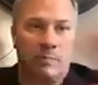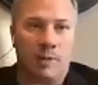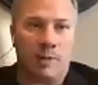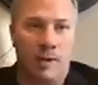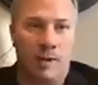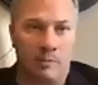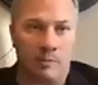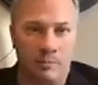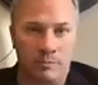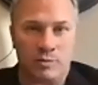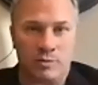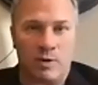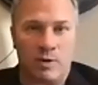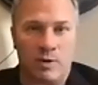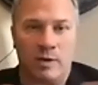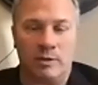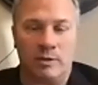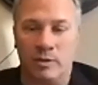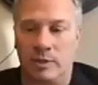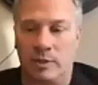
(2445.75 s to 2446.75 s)
But I'm
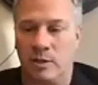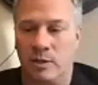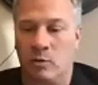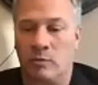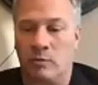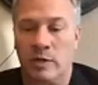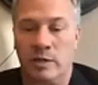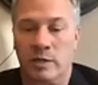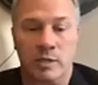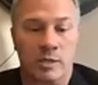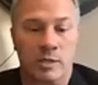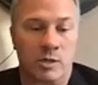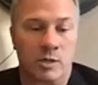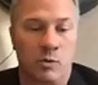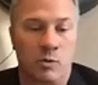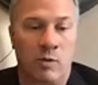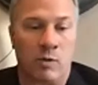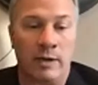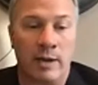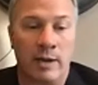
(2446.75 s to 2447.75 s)
trying to look at the whole region.
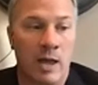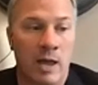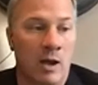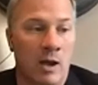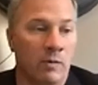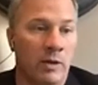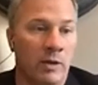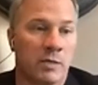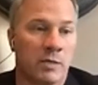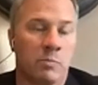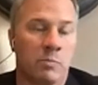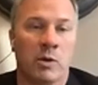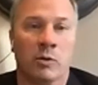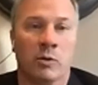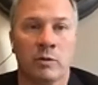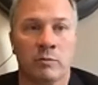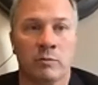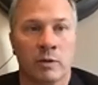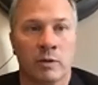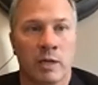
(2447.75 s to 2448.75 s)
So right now it's
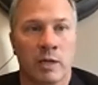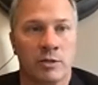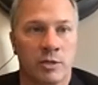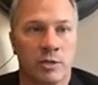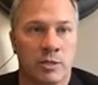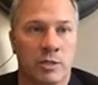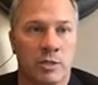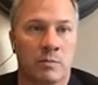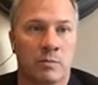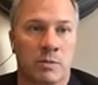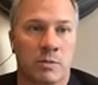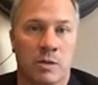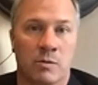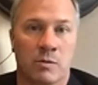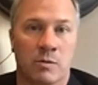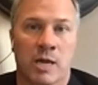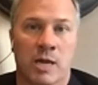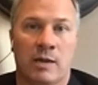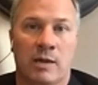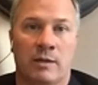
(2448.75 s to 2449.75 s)
building relationships,
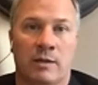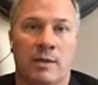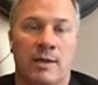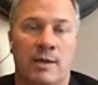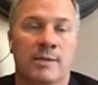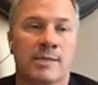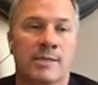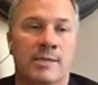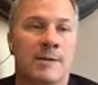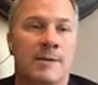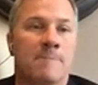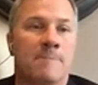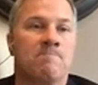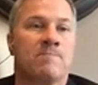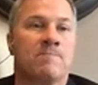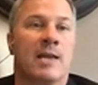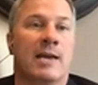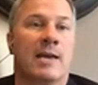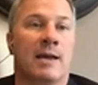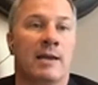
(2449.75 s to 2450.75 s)
those kind of things.
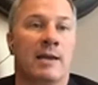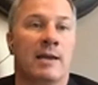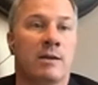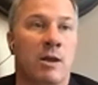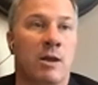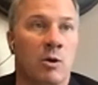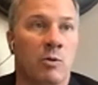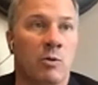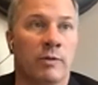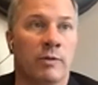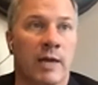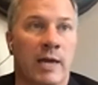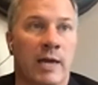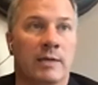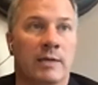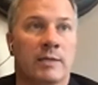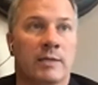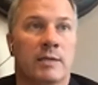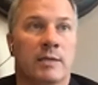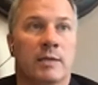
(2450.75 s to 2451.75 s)
And I know that